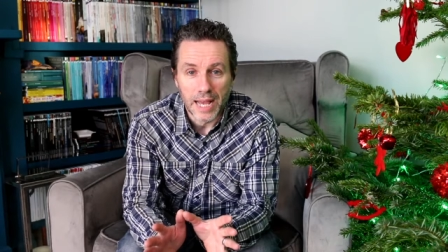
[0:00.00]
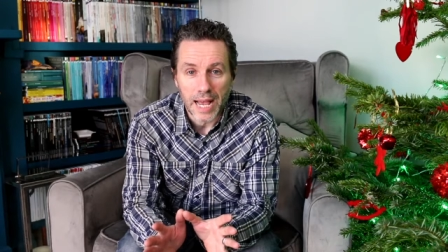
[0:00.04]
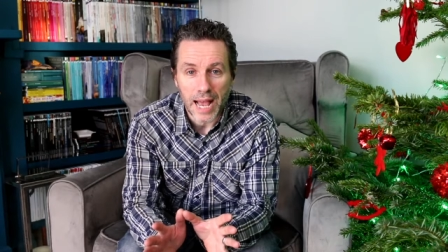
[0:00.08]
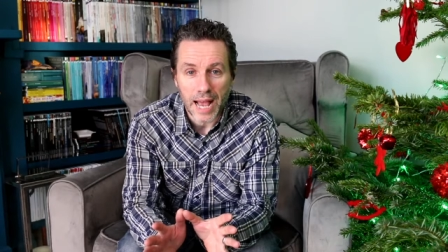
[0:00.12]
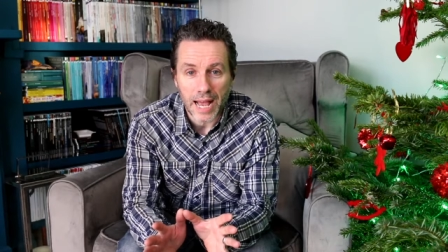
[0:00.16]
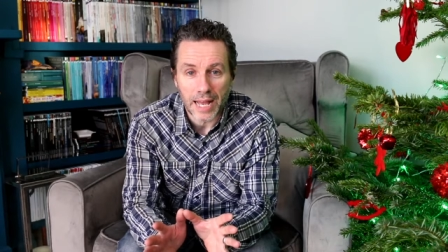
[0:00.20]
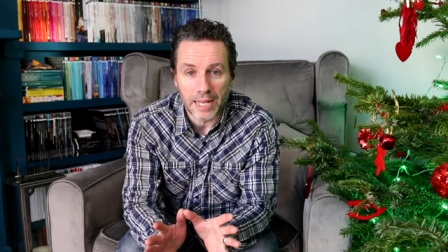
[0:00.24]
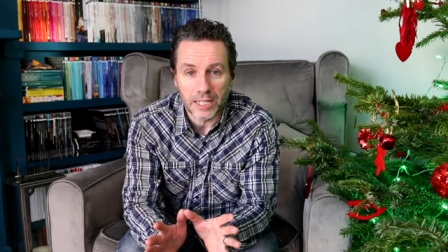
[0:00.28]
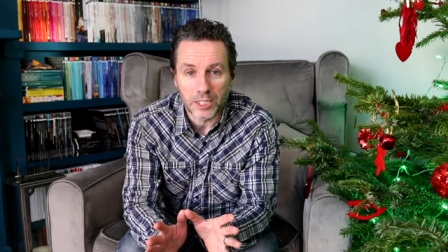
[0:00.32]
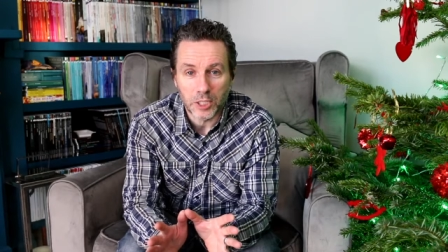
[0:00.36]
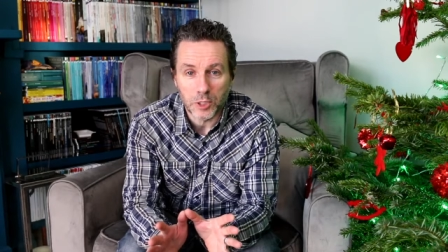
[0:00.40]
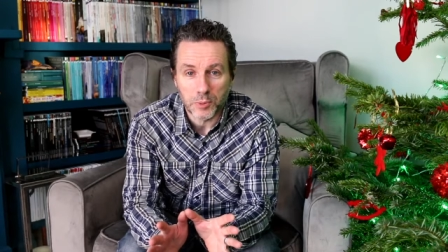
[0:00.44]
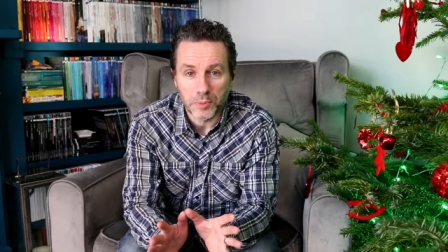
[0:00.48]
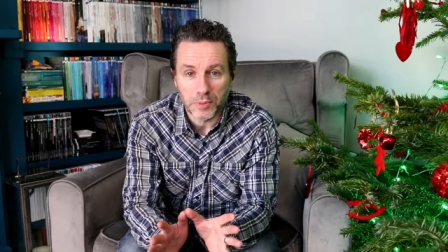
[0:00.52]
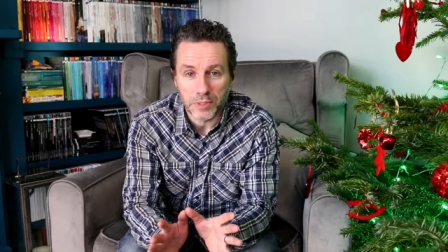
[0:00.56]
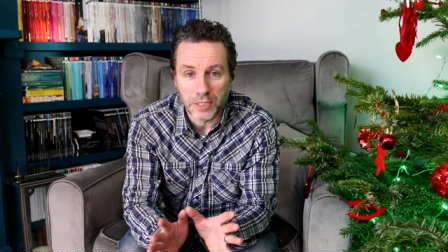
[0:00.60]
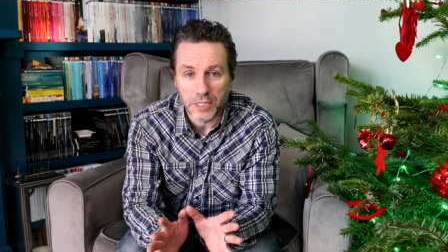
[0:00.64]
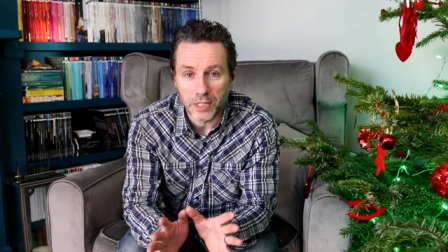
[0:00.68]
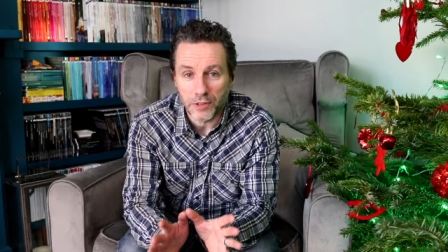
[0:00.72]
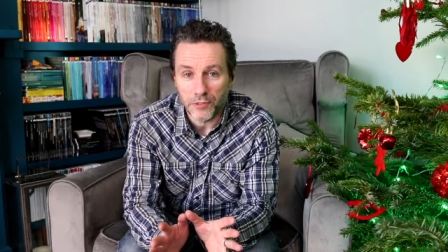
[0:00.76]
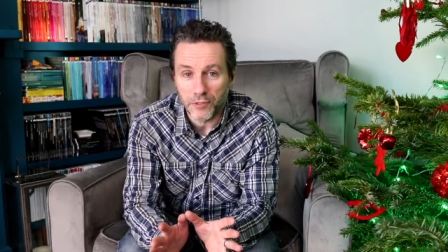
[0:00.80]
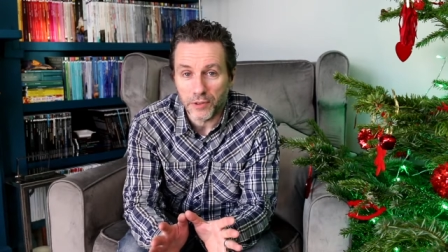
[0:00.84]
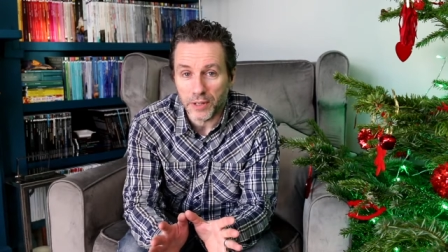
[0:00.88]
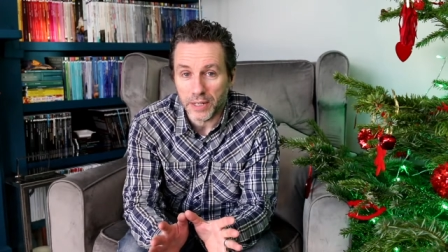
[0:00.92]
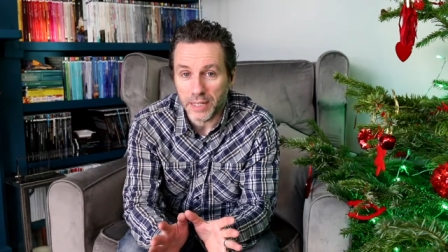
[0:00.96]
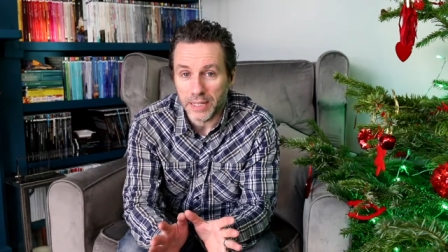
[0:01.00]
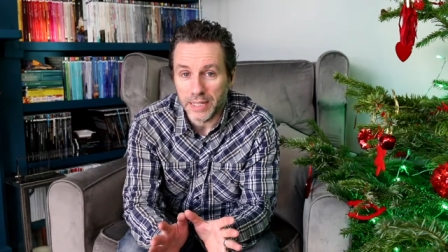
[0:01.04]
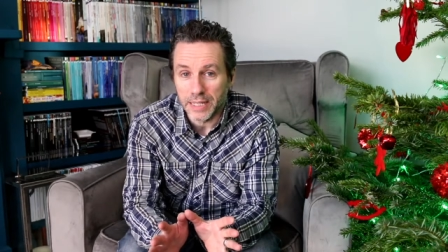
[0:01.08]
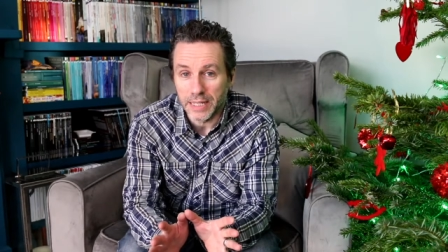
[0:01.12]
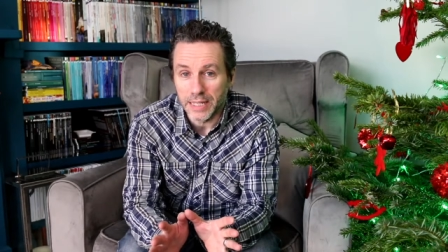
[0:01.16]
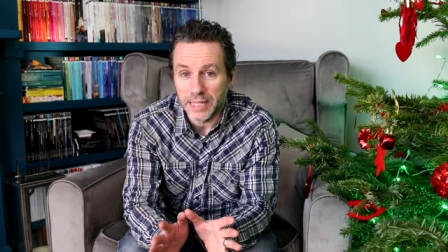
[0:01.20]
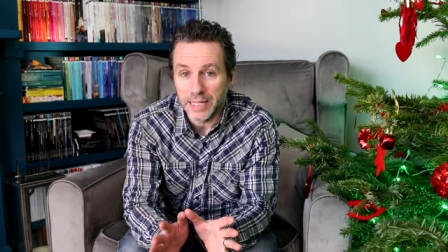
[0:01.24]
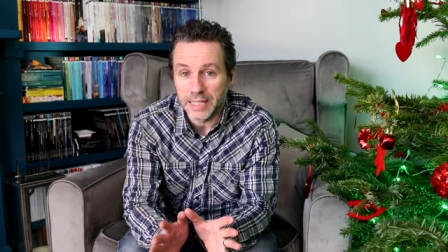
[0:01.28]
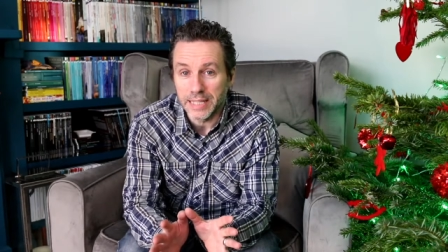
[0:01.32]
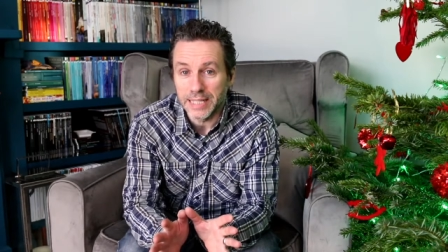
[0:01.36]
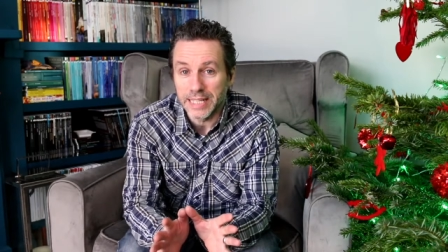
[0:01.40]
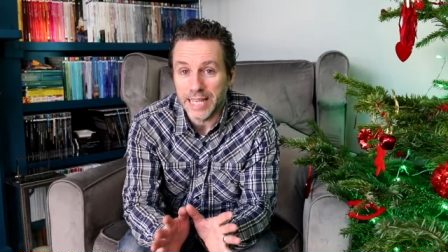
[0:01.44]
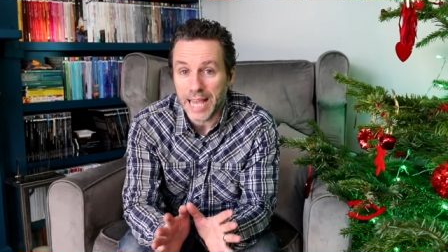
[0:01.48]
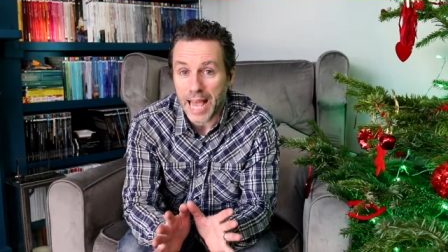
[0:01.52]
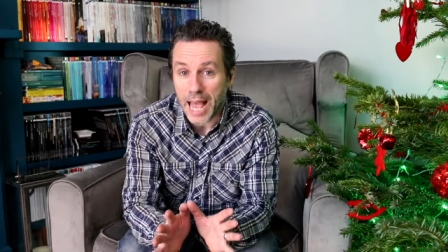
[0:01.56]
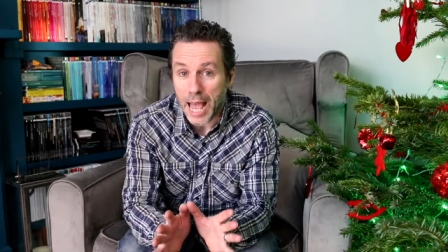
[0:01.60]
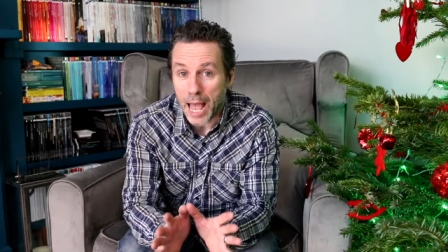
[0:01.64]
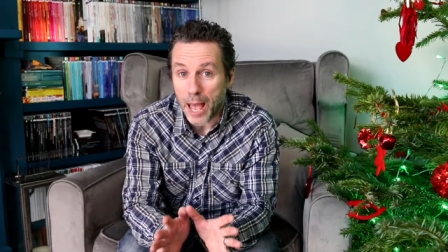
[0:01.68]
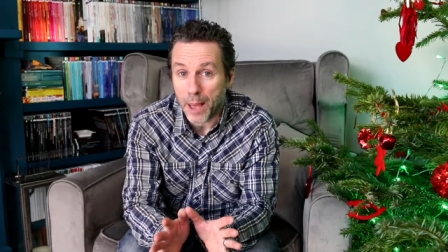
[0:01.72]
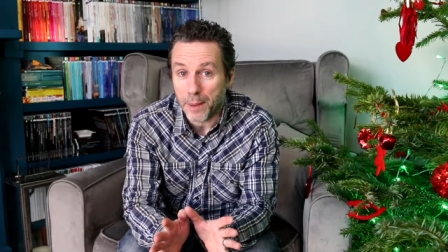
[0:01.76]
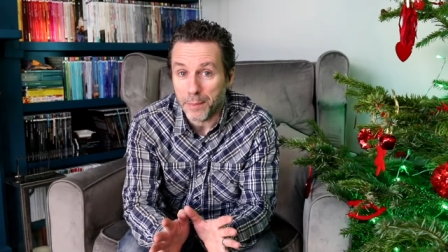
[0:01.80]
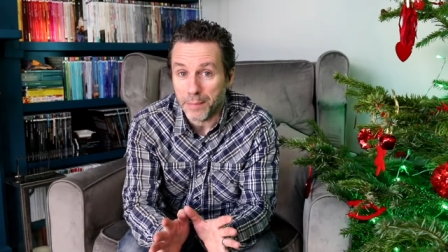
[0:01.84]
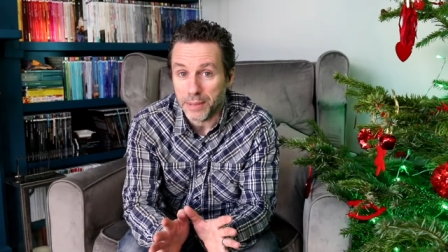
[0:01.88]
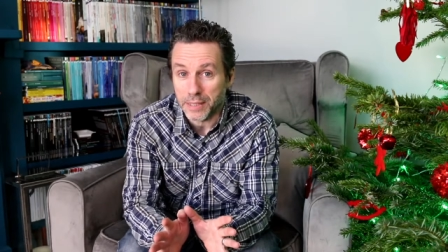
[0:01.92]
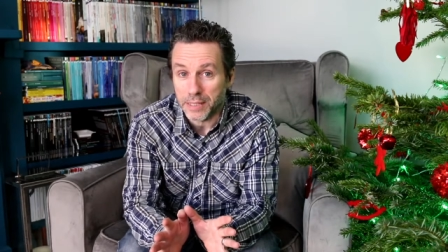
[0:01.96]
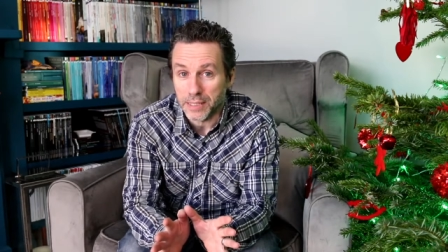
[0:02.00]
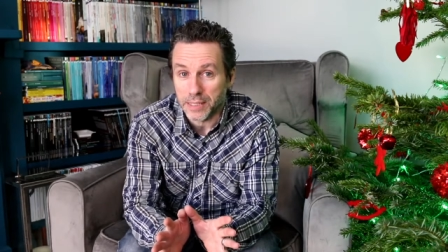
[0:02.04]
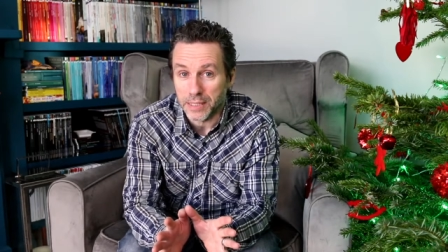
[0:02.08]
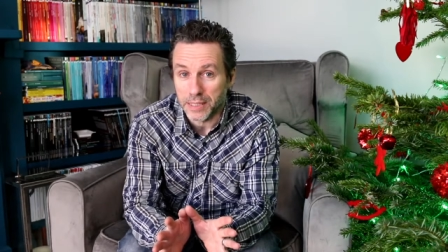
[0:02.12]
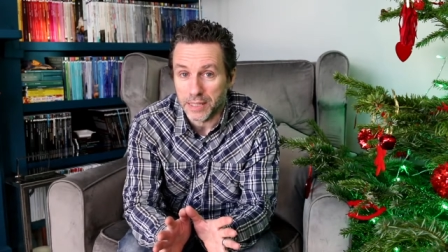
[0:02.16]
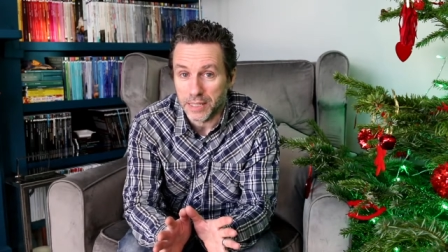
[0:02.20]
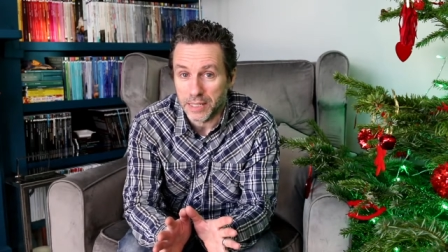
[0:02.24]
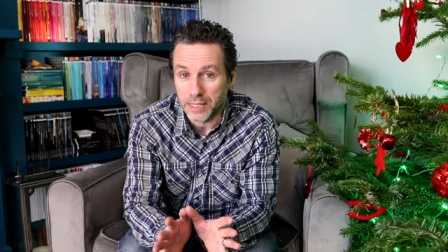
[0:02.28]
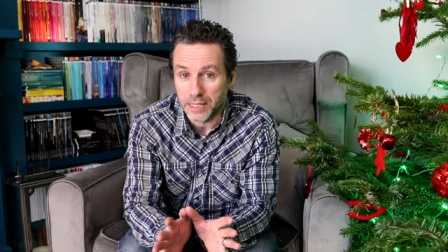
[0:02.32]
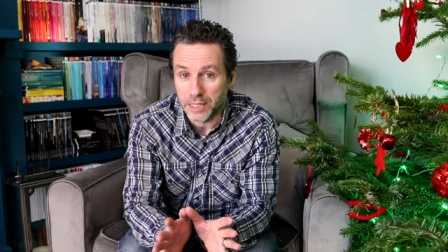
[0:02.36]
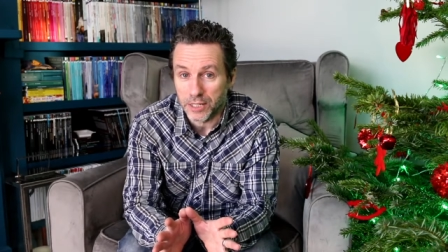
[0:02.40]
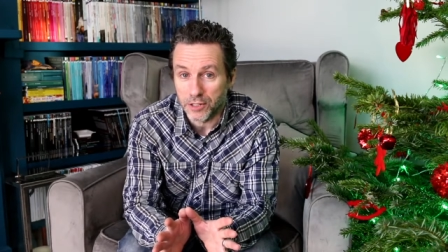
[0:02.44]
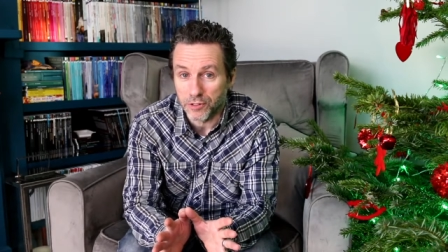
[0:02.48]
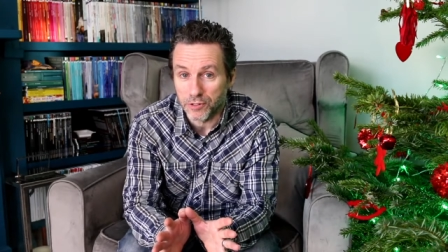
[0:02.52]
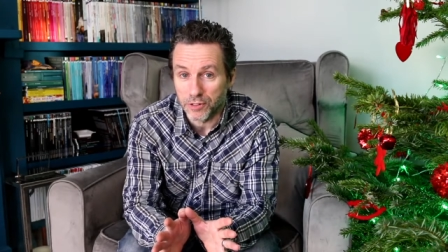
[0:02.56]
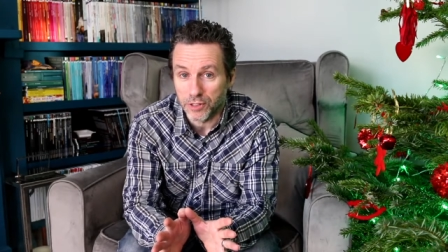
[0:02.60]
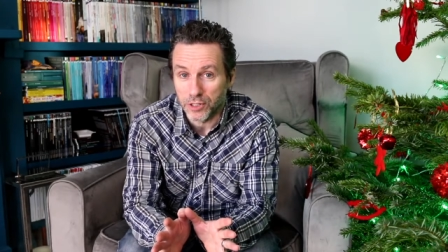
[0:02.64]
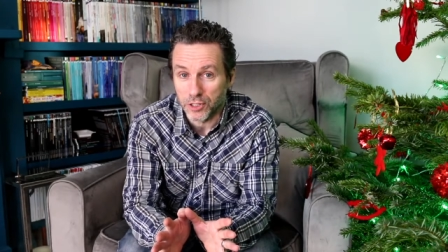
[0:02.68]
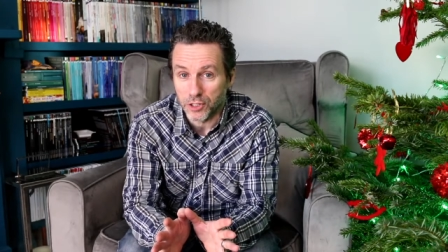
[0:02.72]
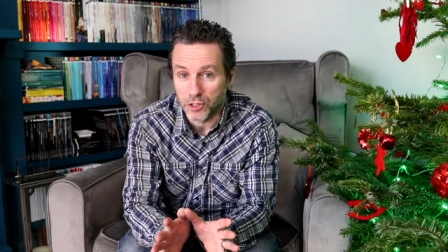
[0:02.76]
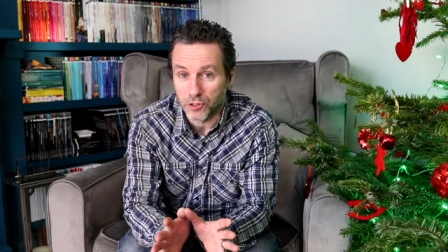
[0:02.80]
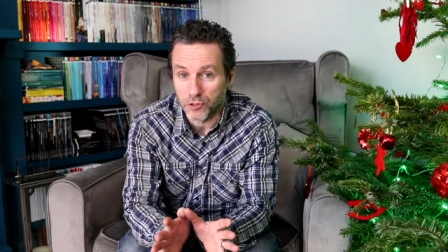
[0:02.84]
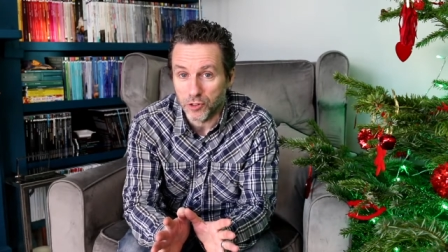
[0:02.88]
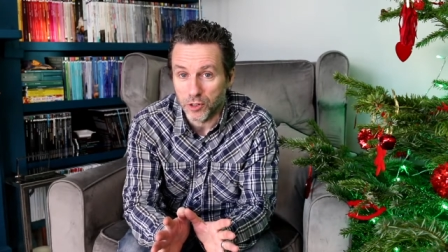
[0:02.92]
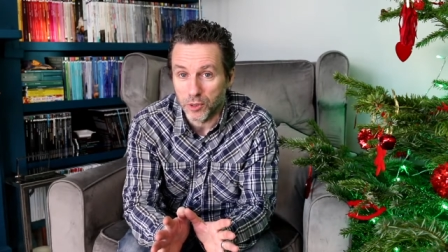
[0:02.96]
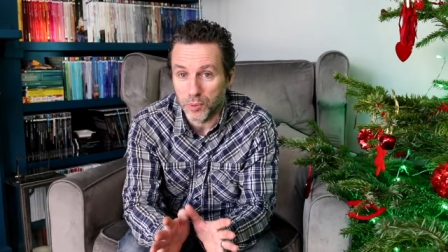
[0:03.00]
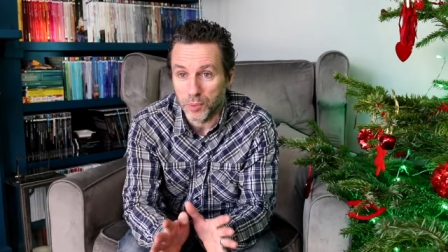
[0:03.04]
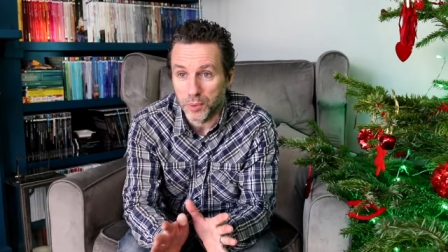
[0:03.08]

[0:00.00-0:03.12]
and specifically the amateur theatre industry,